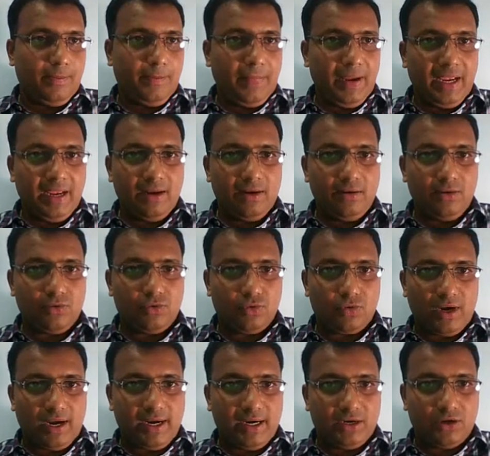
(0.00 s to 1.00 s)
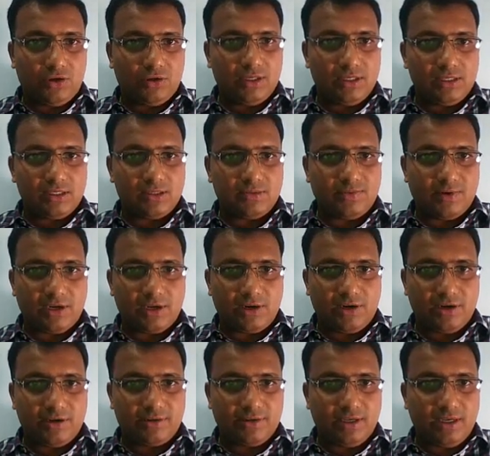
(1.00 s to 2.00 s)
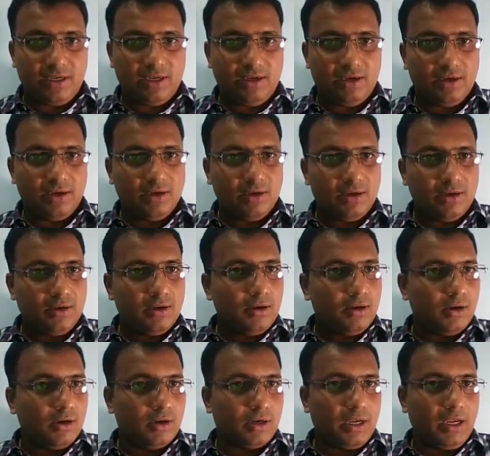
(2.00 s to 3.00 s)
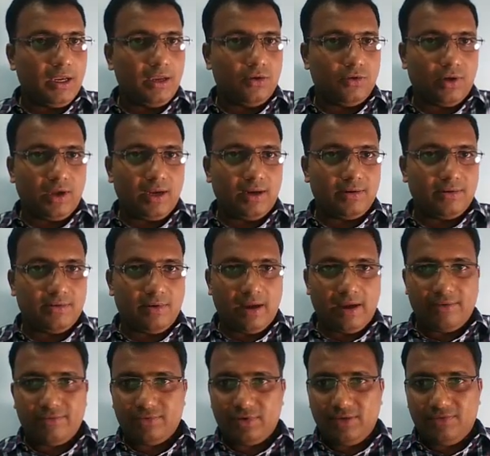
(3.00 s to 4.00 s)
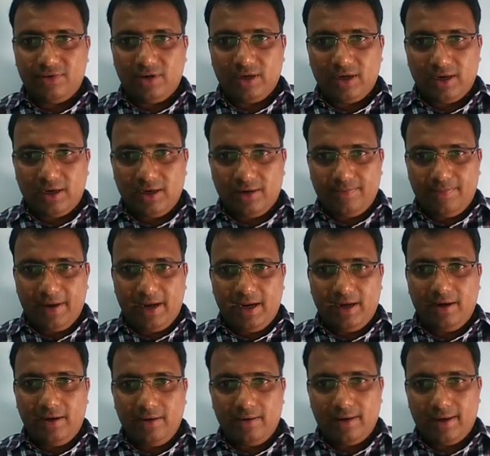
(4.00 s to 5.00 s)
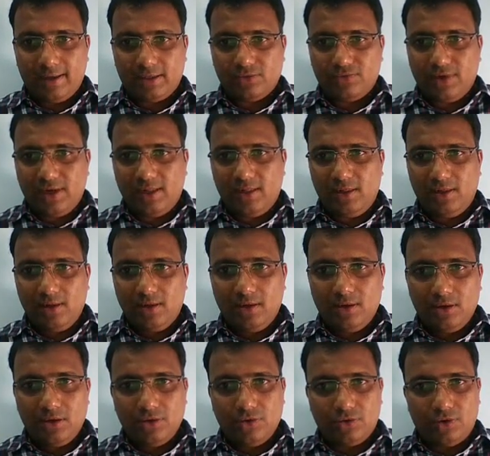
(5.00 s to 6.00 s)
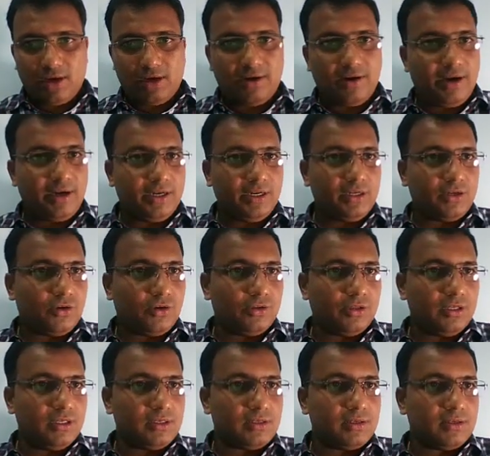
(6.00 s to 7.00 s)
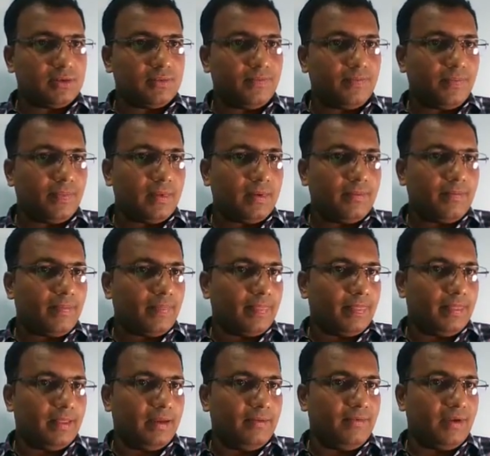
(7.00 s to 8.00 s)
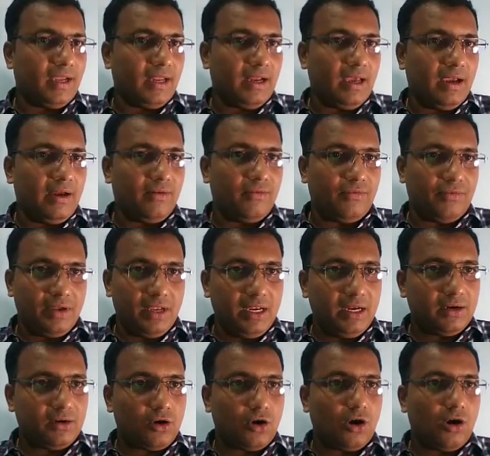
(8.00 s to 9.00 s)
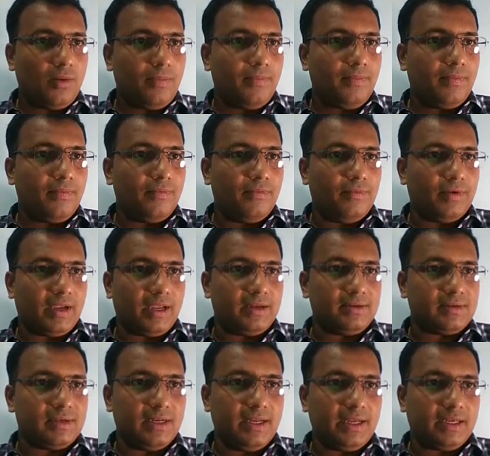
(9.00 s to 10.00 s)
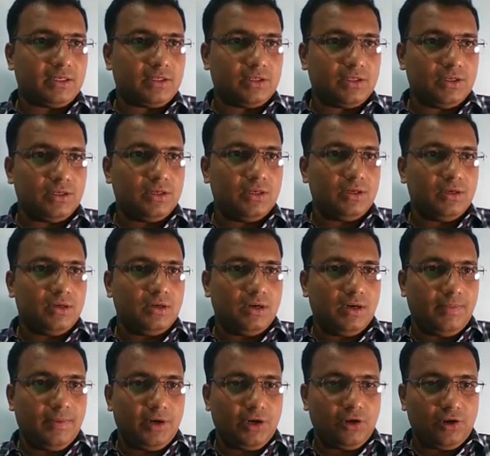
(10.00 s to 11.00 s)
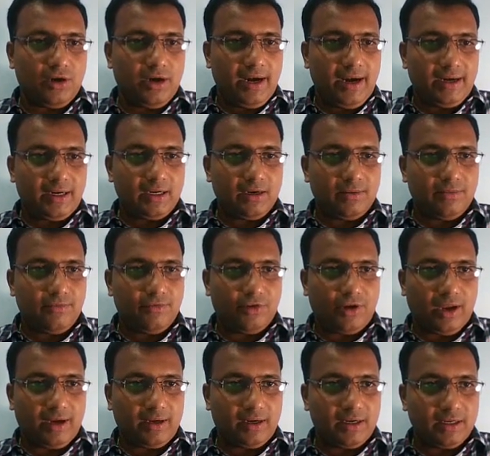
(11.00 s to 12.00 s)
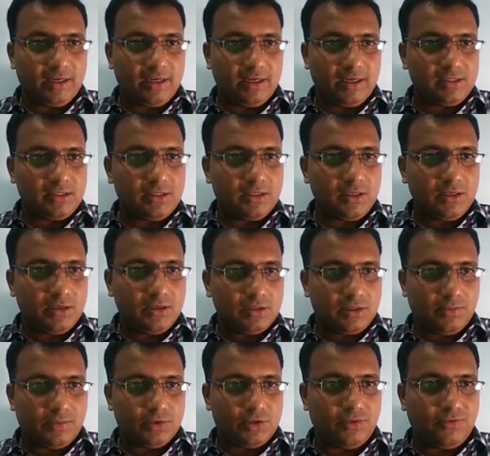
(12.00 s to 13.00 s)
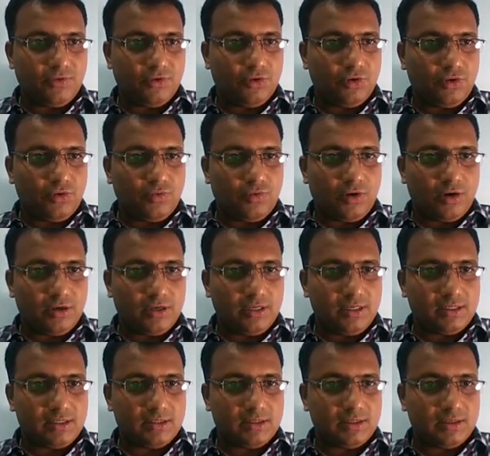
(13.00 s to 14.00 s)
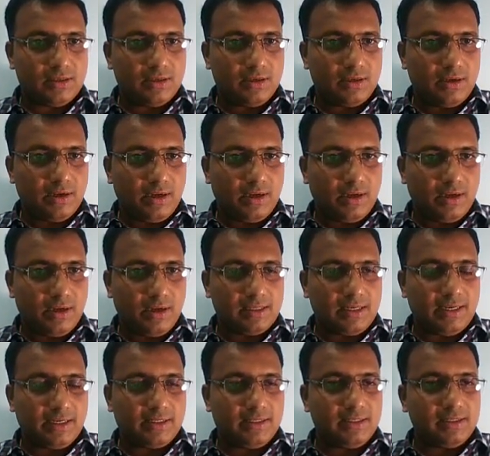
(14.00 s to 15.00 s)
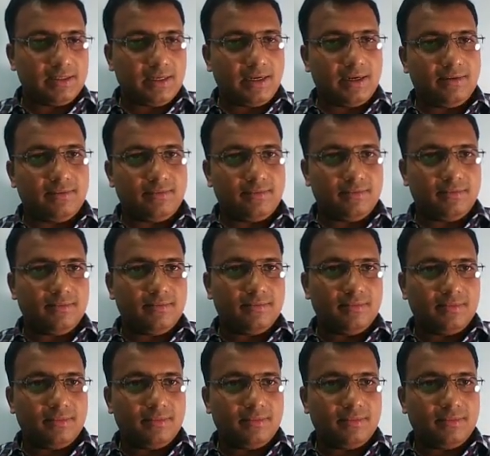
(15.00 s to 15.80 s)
pen to write on this particular thing. Okay, you can have different color pen as well, you can write it on this. Then we can have ink drop, we can select a particular atom, we can cut and paste. Suppose if you don't want this, you can select this and